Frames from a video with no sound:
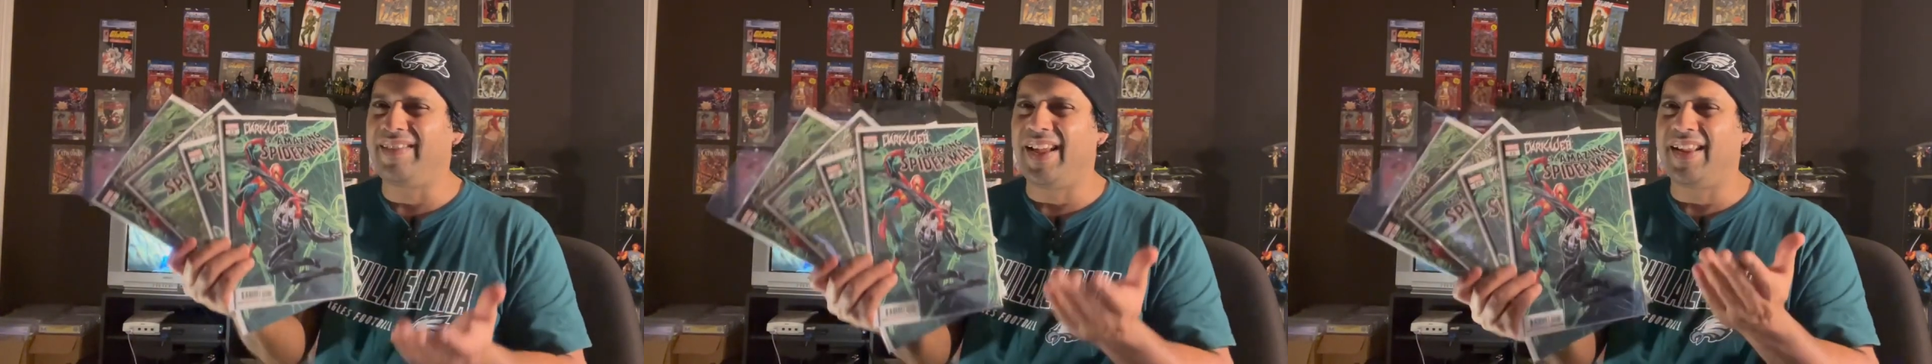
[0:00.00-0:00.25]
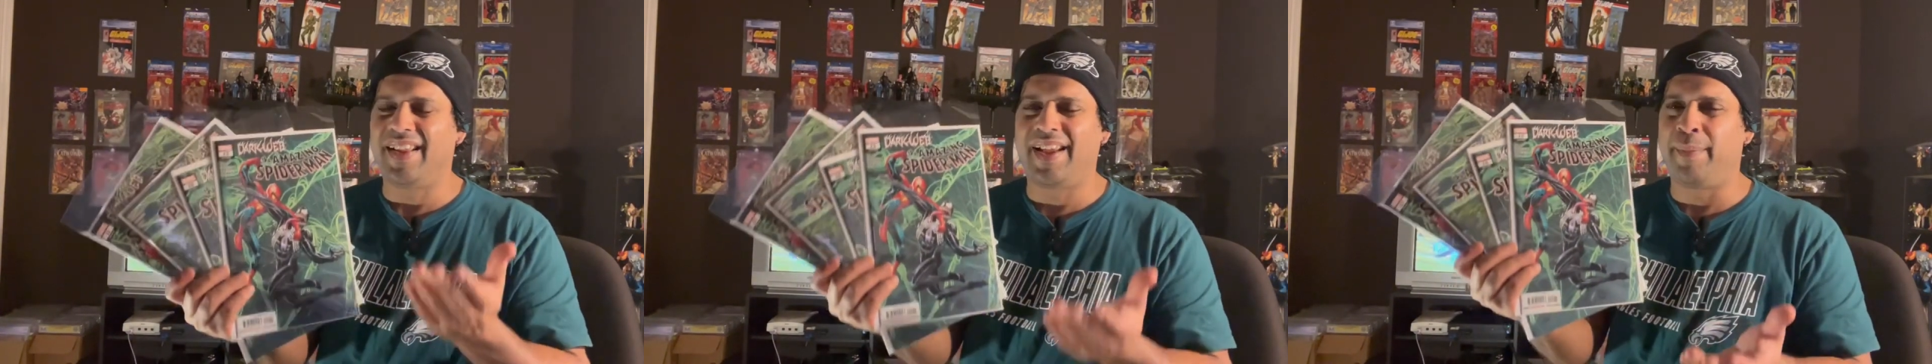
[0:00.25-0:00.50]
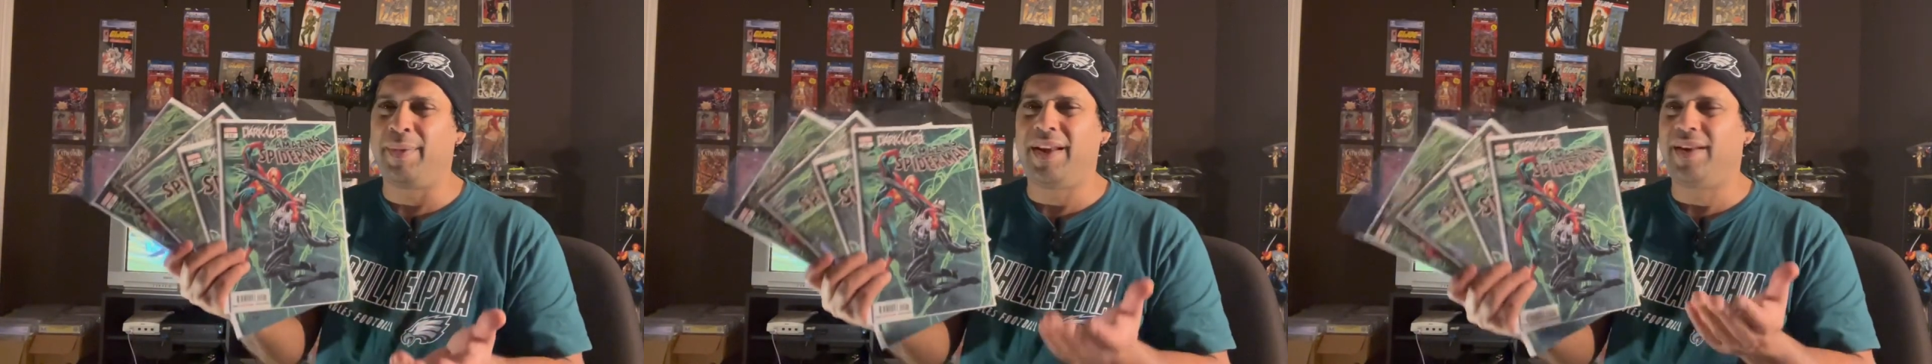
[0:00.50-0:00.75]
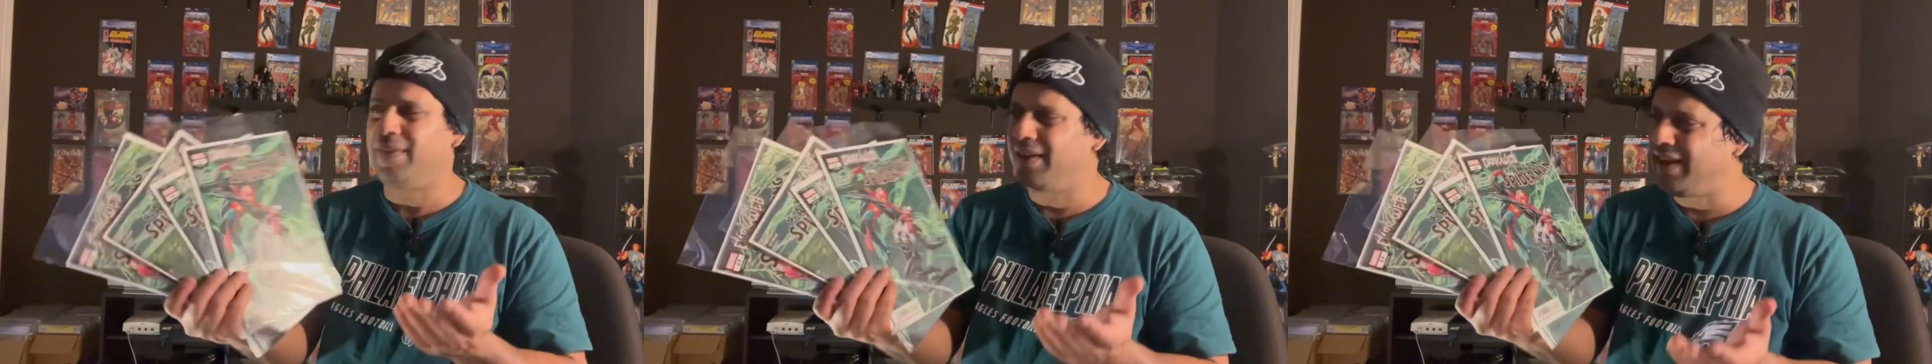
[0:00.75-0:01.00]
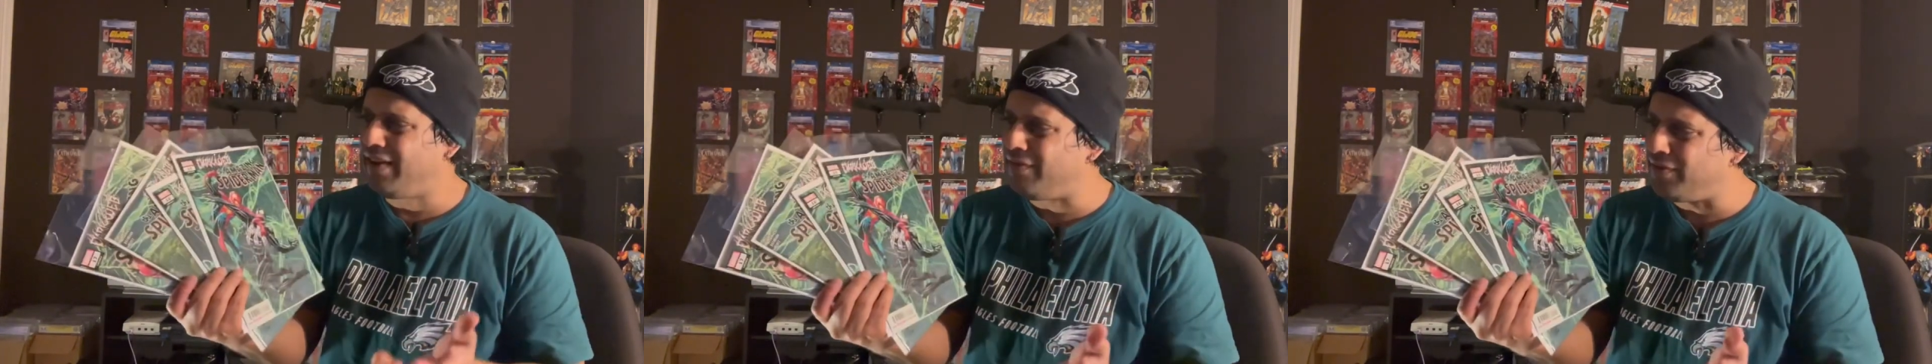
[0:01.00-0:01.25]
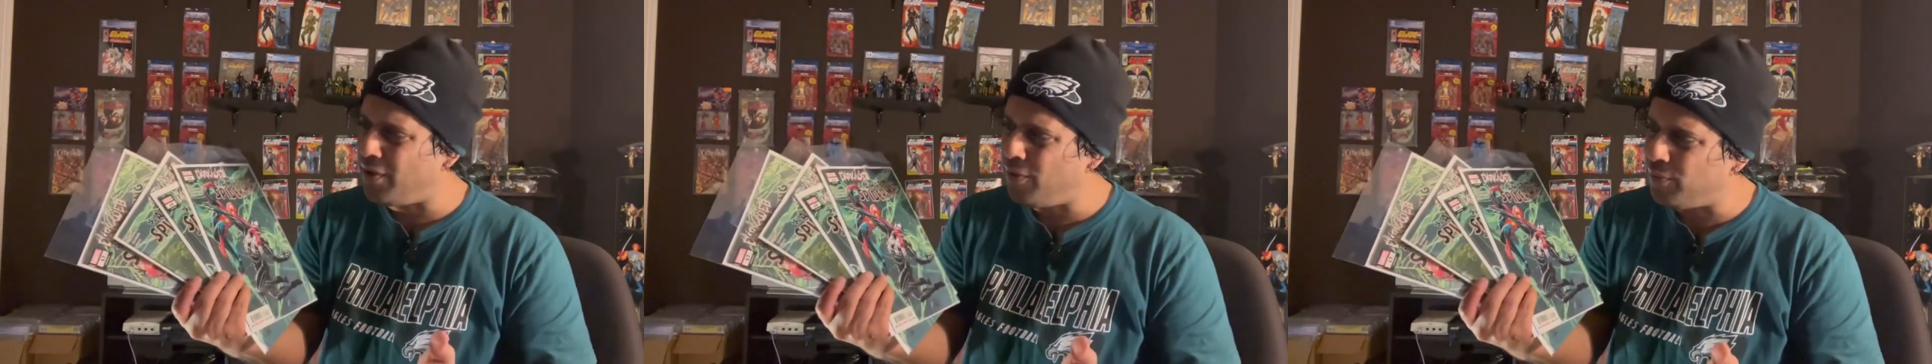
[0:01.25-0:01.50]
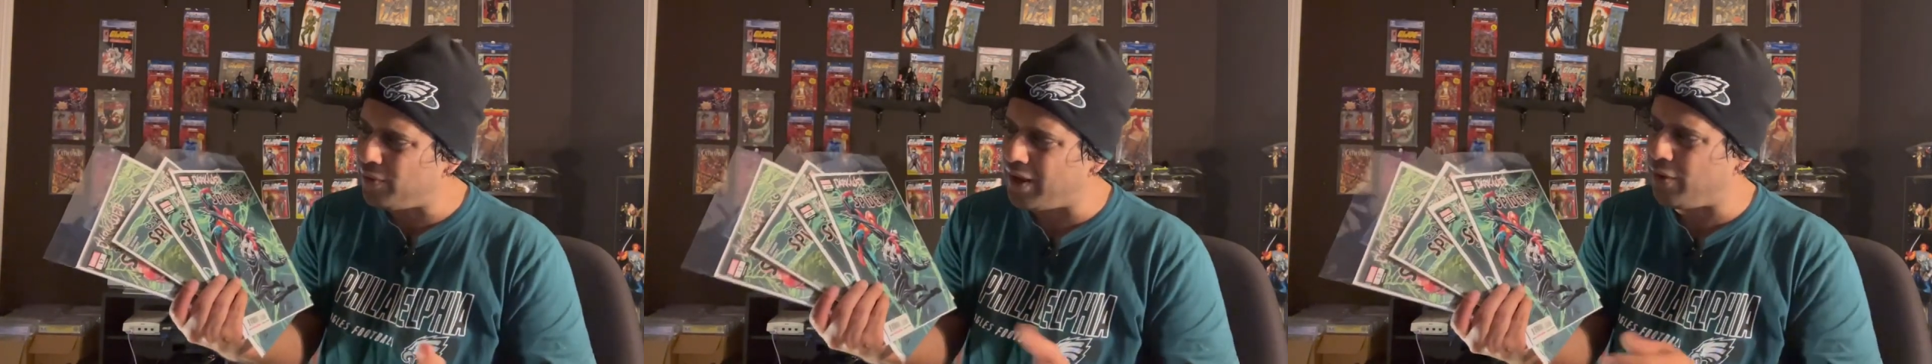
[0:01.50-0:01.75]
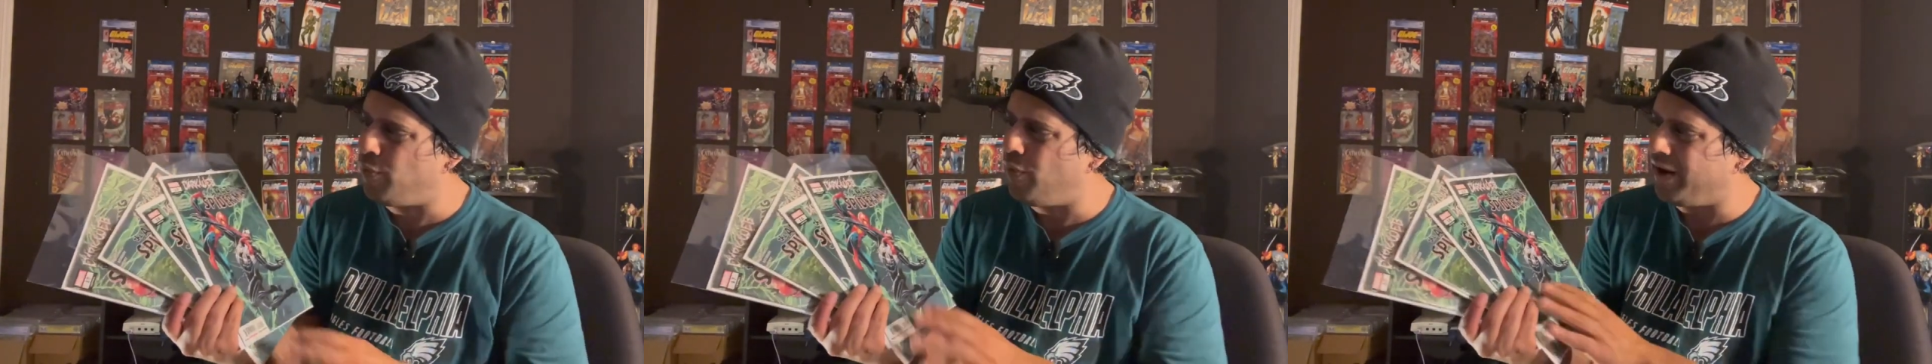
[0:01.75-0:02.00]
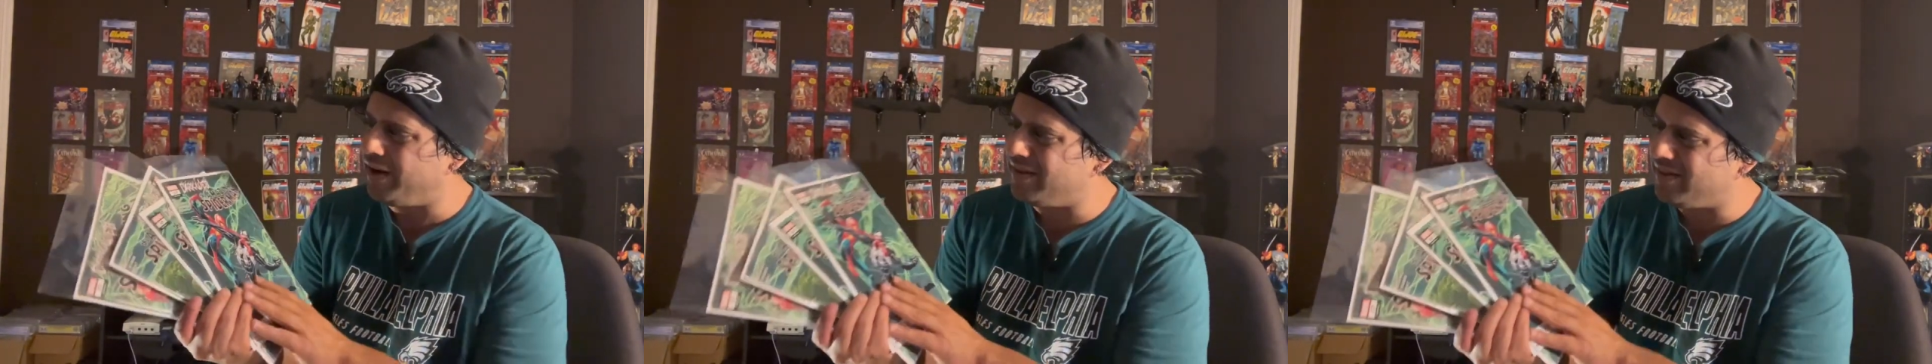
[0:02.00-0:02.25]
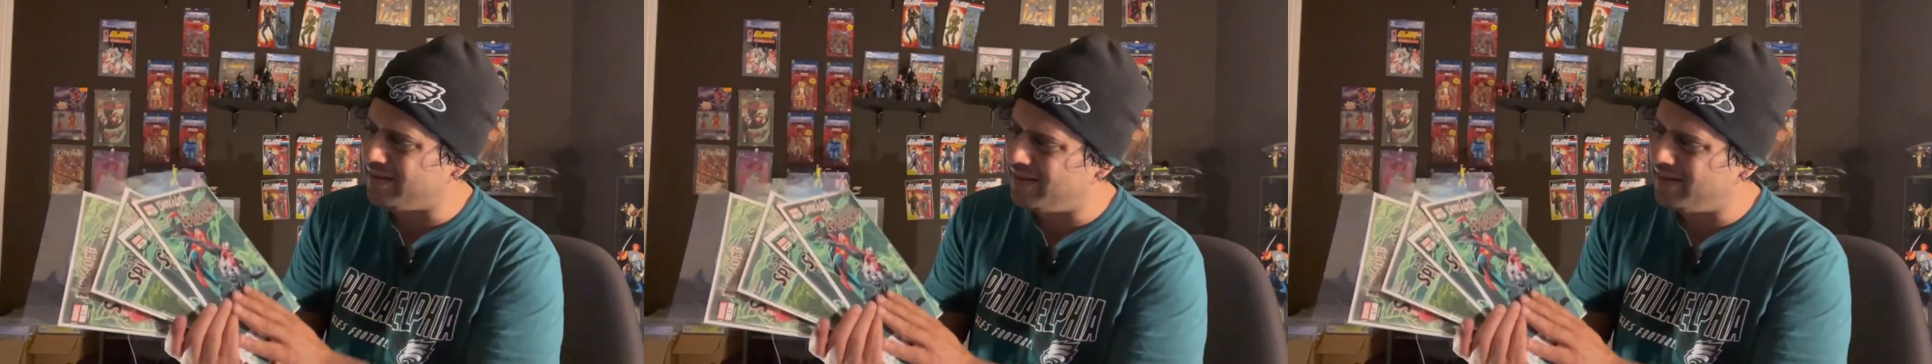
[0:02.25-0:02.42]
It, I mean, even though we're like, what,